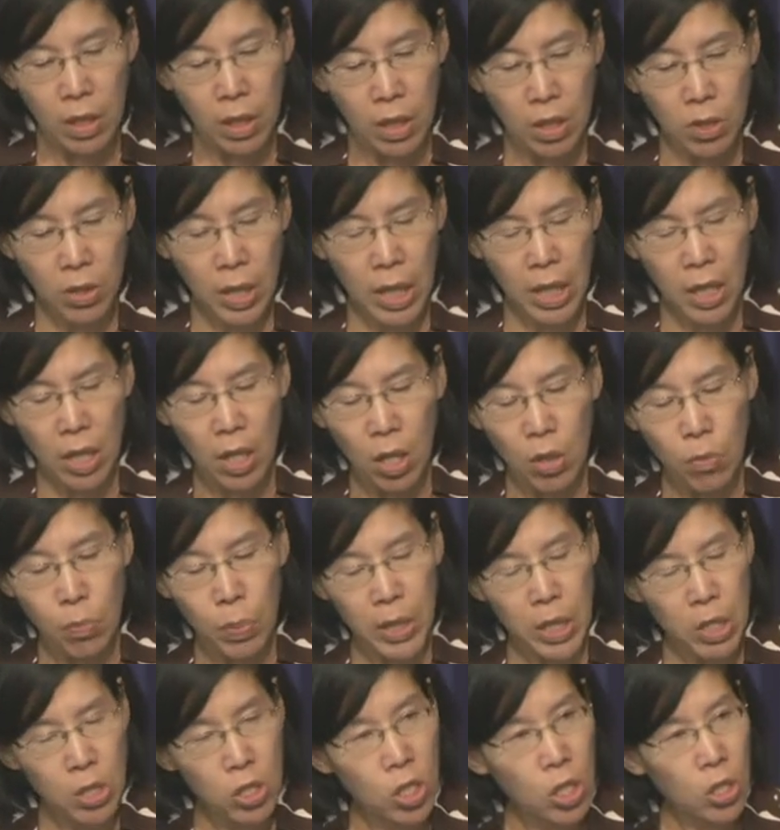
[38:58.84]
Okay,
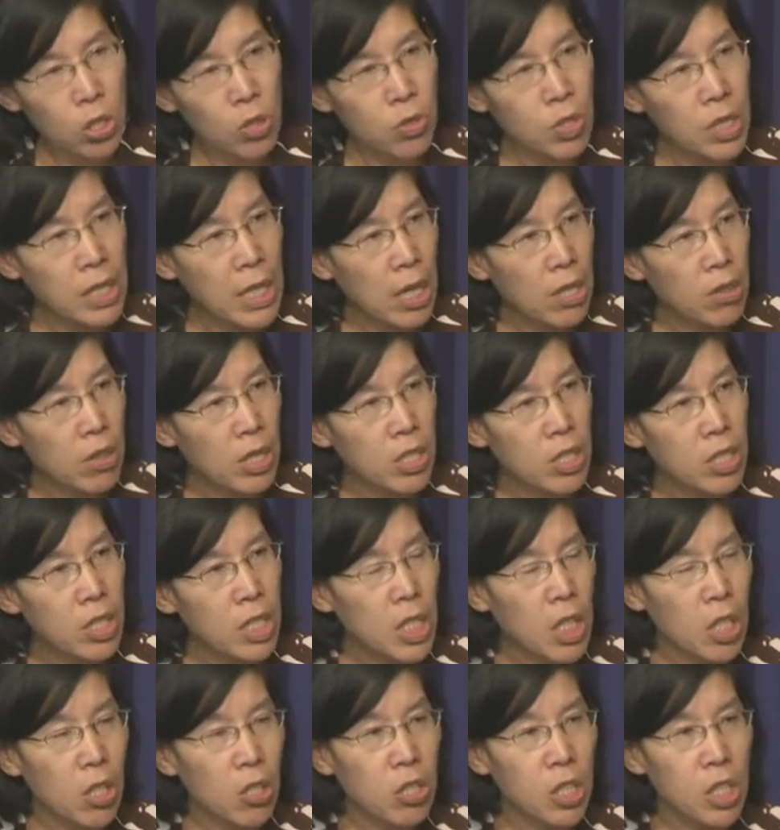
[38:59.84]
but it turns out this
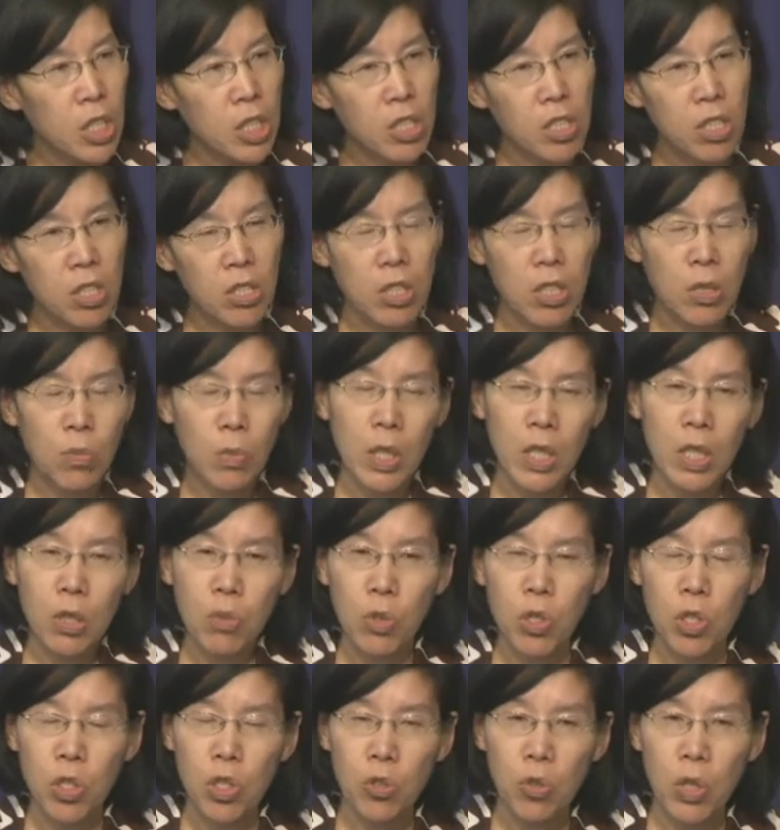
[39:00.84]
DRG system, when it
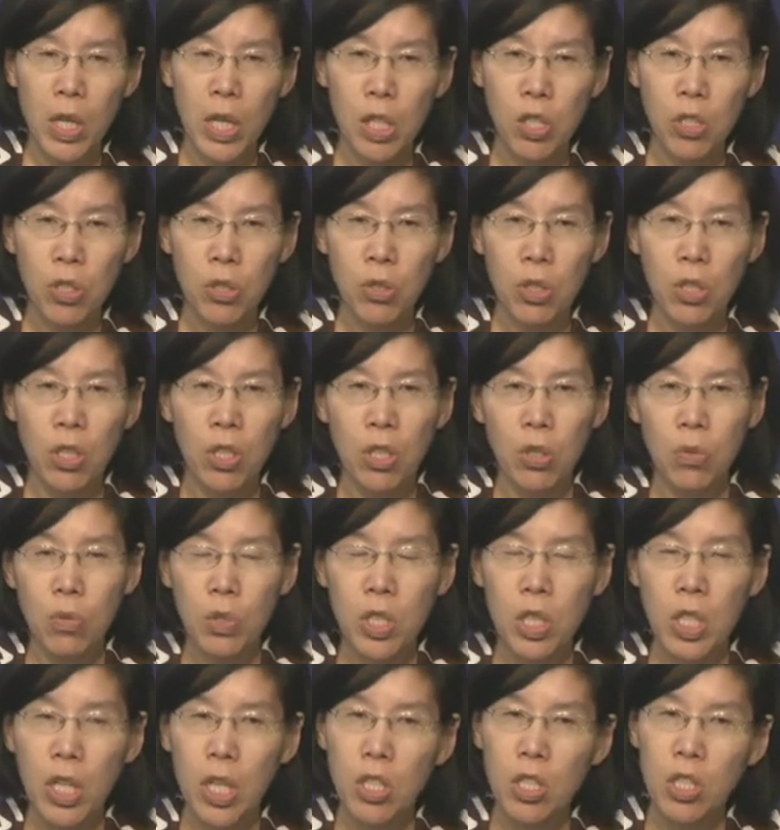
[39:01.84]
was structured,
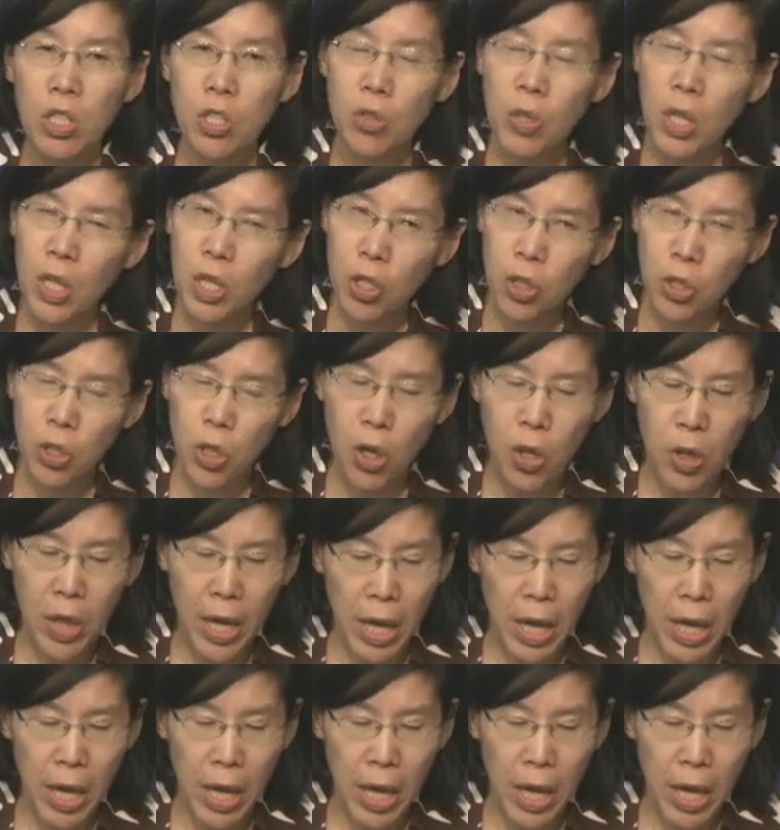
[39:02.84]
was not structured all